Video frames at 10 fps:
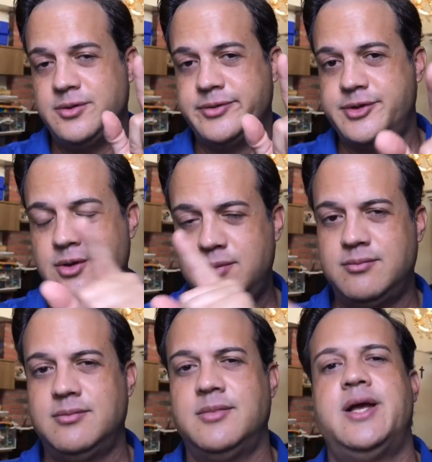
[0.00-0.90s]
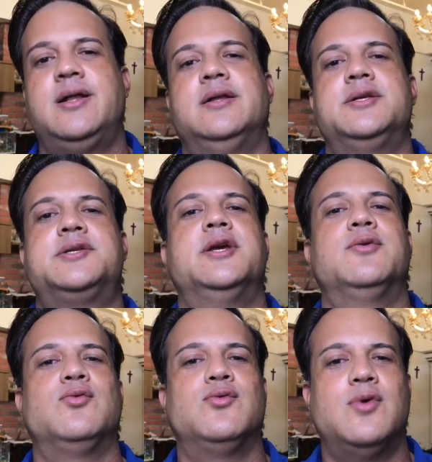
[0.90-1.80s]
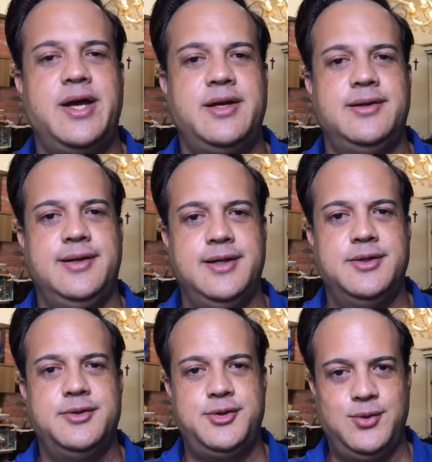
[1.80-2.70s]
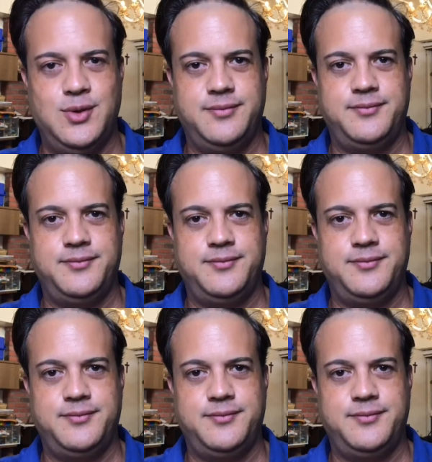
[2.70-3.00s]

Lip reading: So let's get right into it.